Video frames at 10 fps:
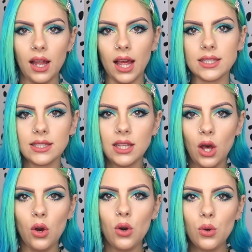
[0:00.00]
like
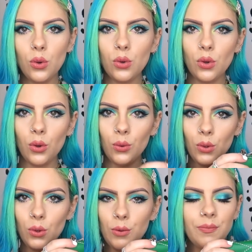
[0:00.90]
so.
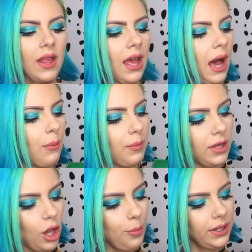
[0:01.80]
And when
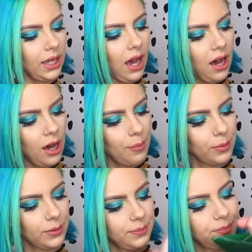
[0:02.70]
we open it up,